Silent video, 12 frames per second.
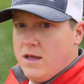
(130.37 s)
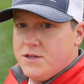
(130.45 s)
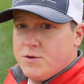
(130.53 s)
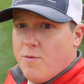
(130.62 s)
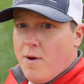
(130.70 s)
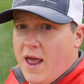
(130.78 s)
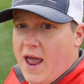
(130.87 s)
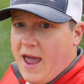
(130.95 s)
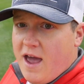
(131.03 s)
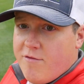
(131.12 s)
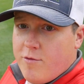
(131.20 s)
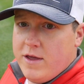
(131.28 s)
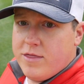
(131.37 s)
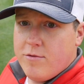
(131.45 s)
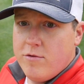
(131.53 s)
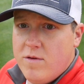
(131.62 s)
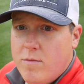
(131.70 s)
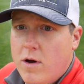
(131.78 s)
So we're about halfway
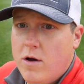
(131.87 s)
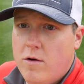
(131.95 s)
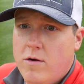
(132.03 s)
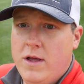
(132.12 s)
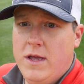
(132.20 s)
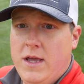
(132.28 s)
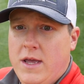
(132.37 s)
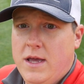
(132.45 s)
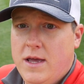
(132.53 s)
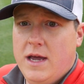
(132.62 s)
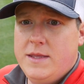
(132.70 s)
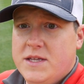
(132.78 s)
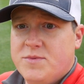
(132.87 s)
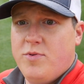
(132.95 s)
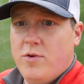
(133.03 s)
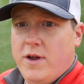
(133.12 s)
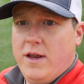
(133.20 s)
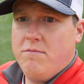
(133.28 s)
through the mow at this
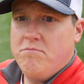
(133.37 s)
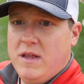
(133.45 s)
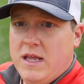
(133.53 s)
point,